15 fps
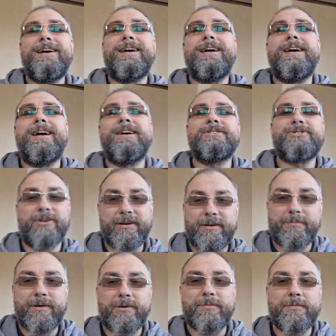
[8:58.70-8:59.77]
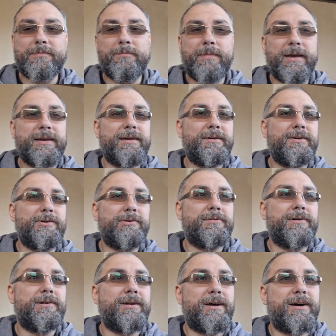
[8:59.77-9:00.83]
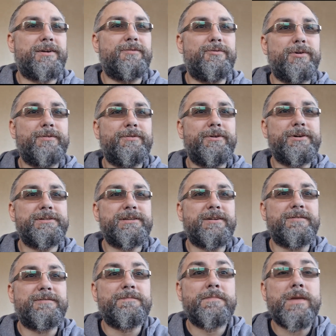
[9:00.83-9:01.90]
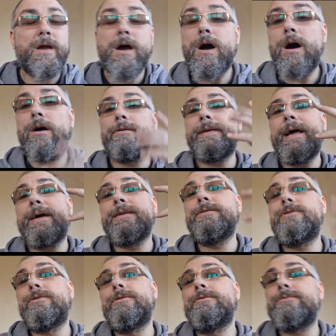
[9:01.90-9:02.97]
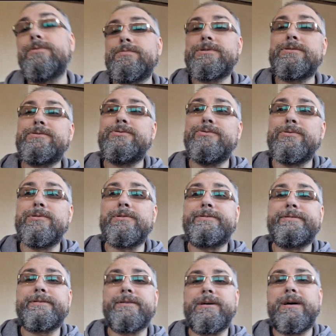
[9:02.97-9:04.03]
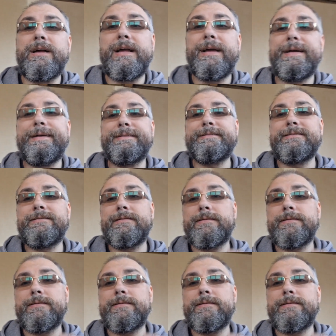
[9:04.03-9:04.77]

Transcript: Talking about making a lot of work for yourself. Oh yeah, you don't know the tools, and